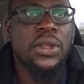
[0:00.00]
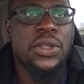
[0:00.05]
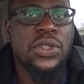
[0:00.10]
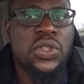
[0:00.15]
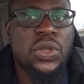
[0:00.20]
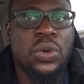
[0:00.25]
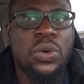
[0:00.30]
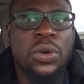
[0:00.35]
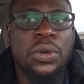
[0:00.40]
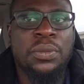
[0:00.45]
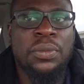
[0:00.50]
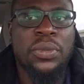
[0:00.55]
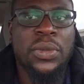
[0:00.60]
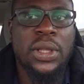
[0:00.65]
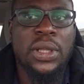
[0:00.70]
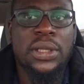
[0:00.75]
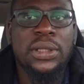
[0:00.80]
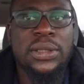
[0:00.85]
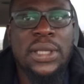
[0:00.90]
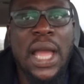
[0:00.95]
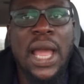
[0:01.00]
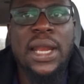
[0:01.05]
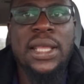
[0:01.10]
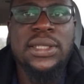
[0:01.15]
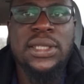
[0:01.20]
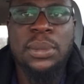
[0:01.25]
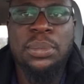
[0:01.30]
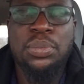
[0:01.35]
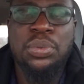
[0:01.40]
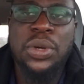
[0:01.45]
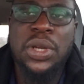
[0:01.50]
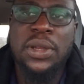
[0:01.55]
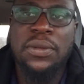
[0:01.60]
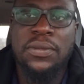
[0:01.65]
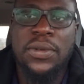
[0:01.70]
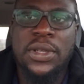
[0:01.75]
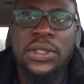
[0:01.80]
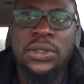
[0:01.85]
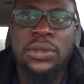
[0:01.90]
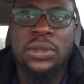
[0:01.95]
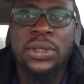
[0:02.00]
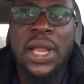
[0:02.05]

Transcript: So that is a pre-investor.